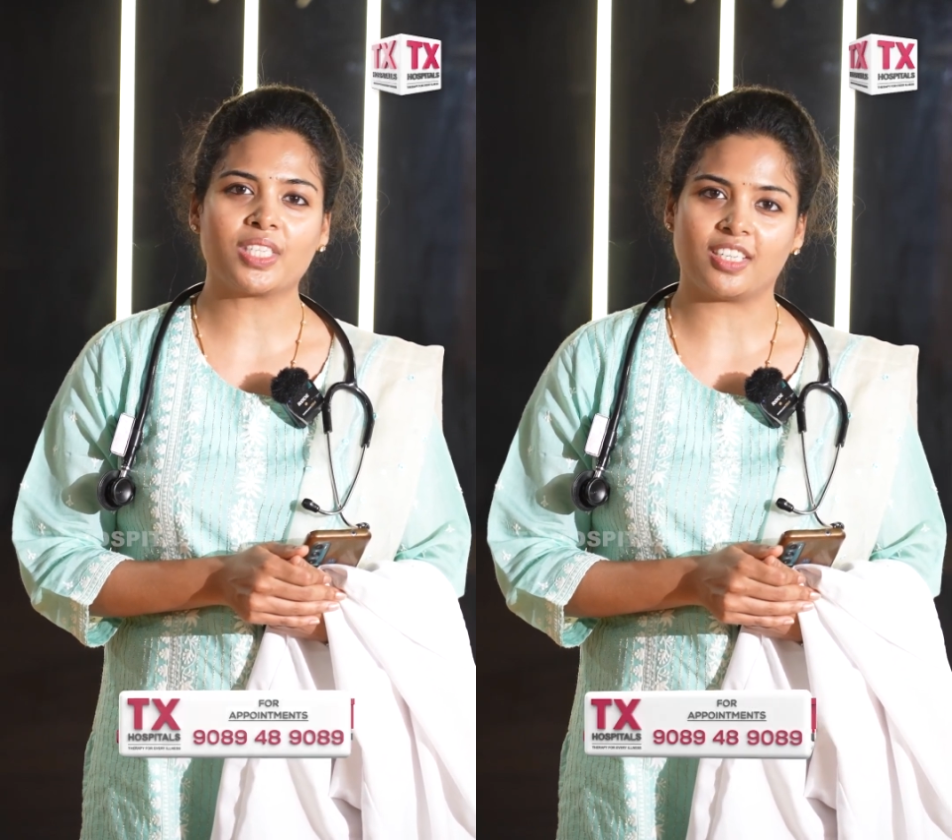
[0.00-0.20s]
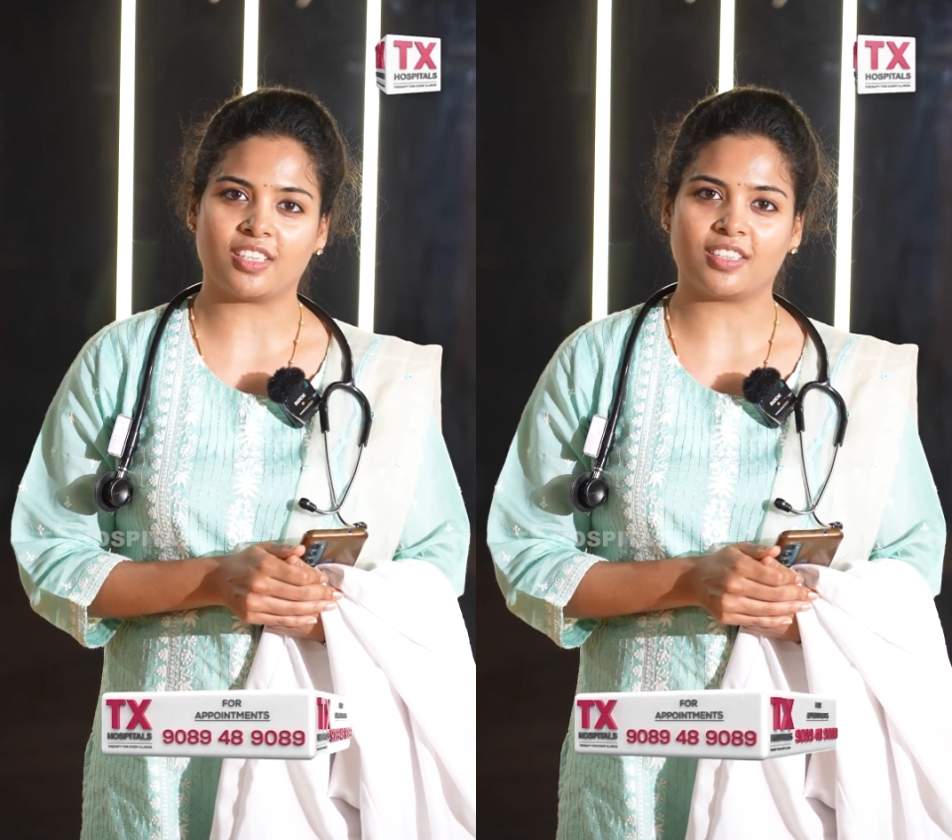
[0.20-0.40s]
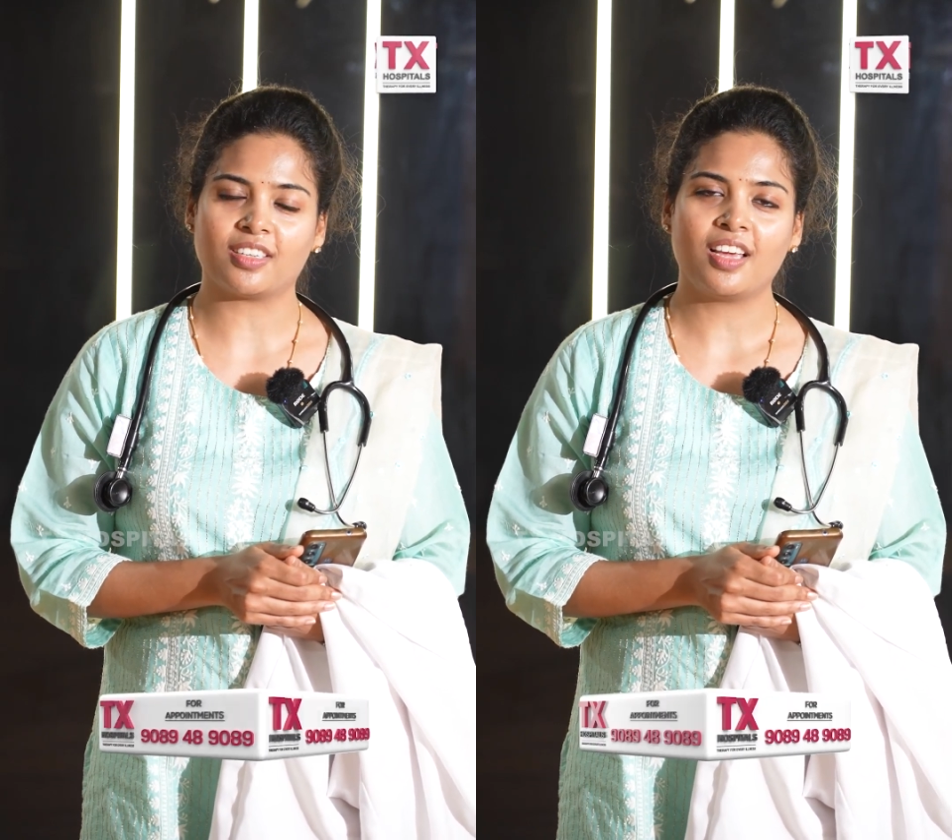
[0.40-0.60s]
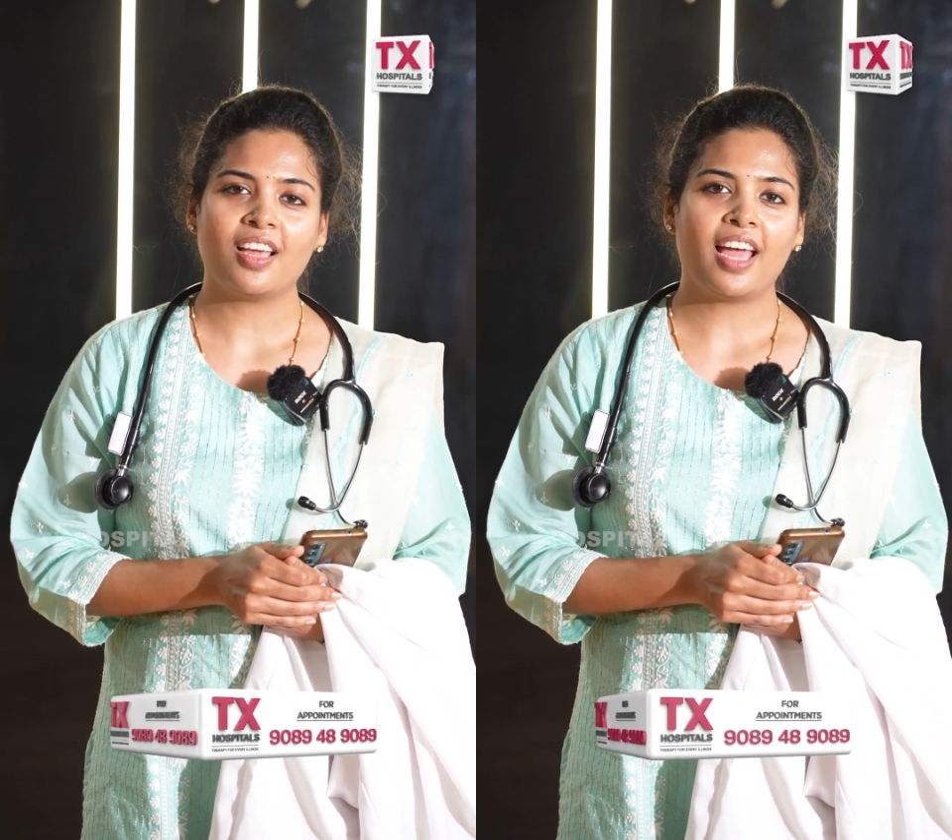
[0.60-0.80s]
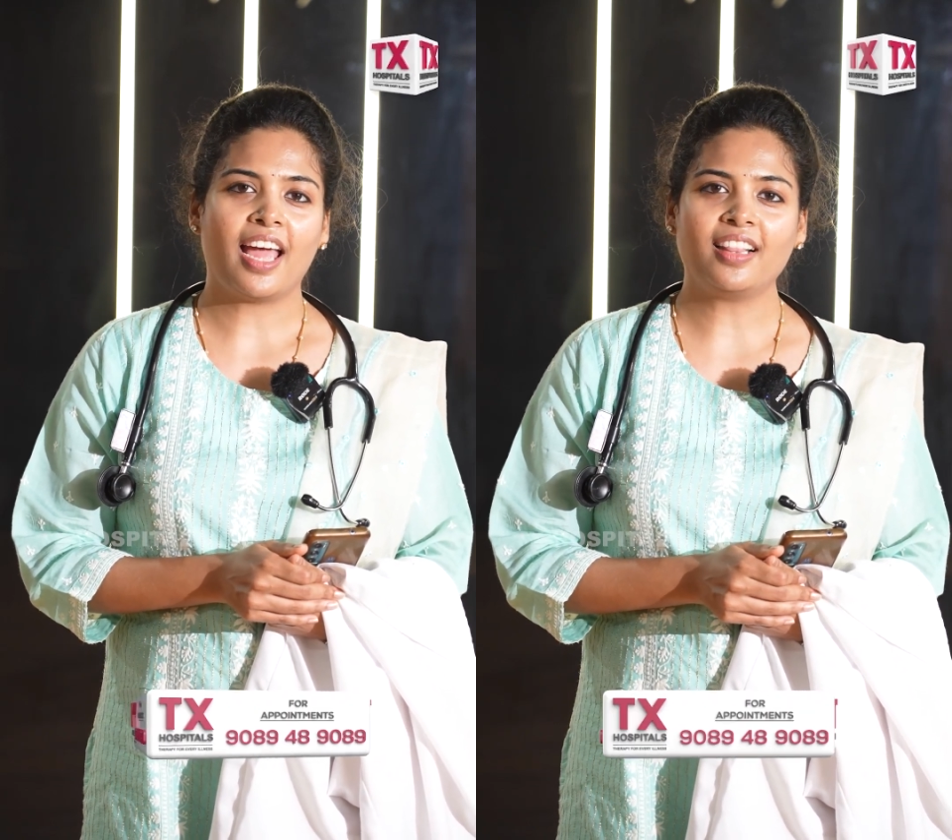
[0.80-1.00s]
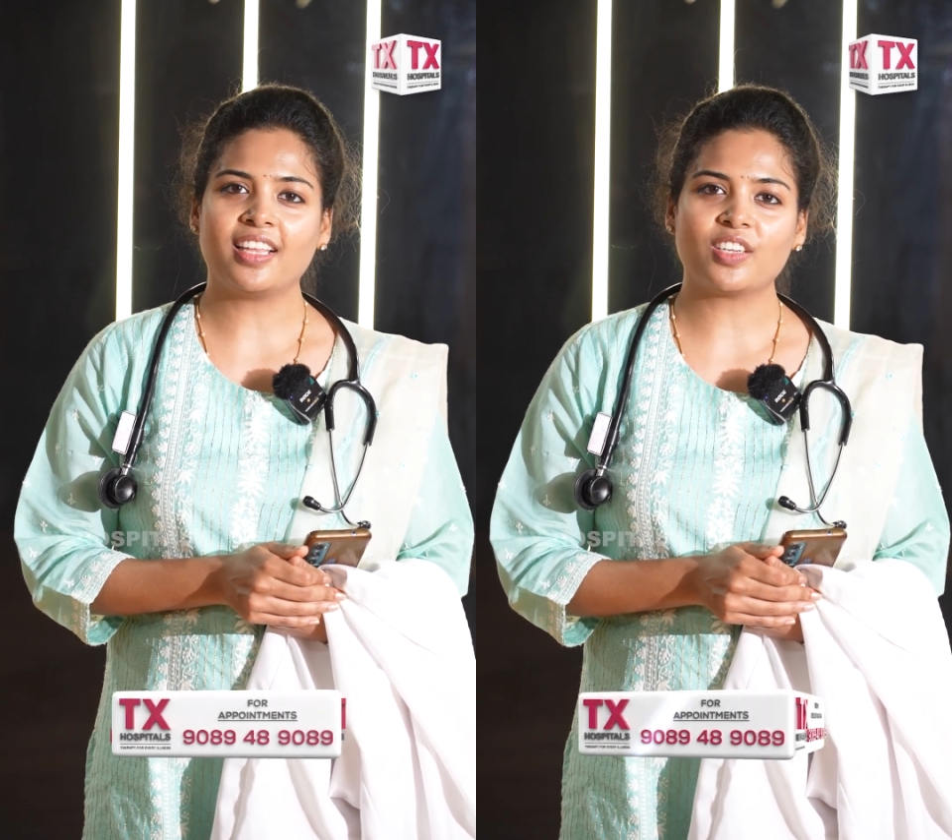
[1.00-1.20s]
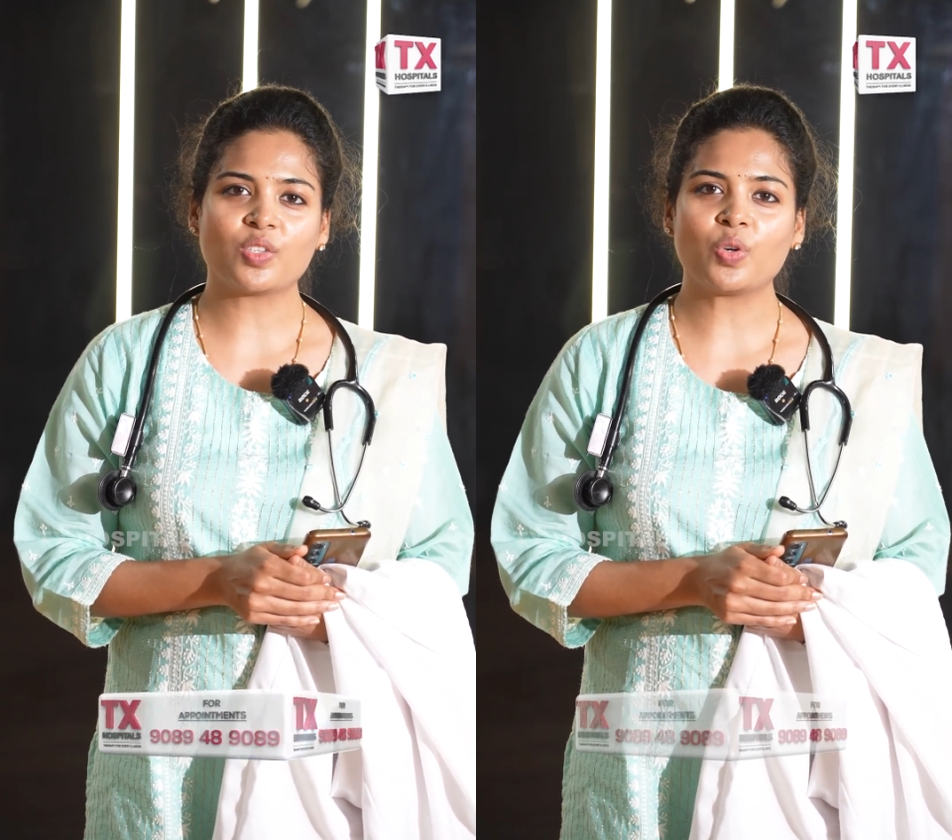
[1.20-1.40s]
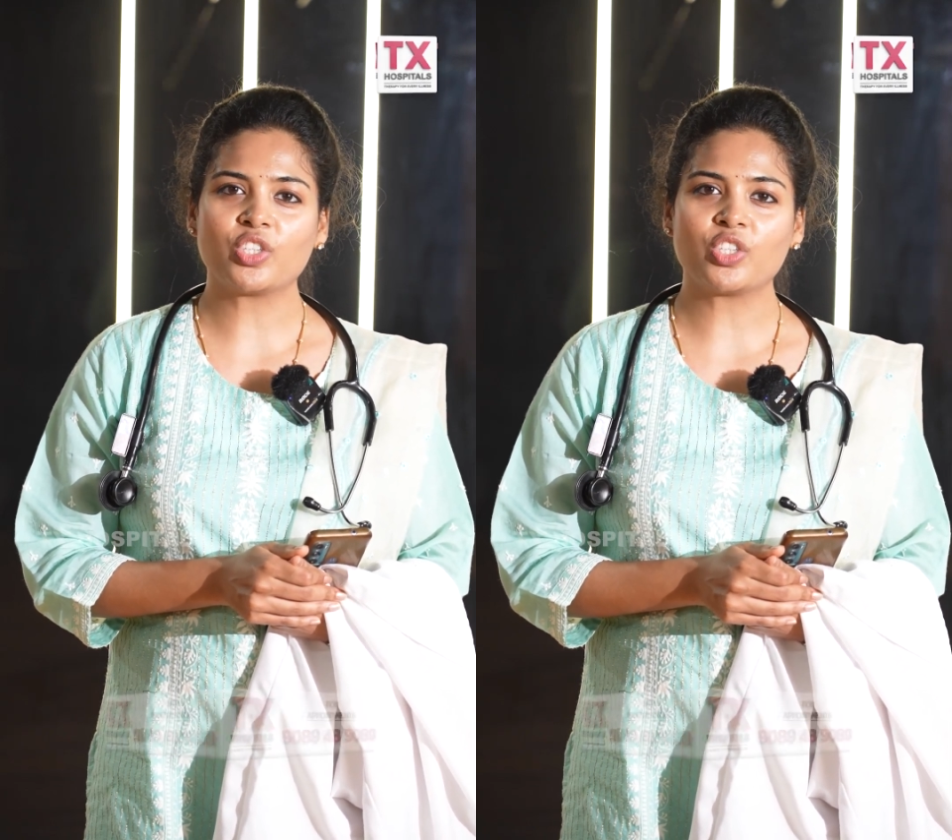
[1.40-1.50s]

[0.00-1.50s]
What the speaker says: stitches, and there is no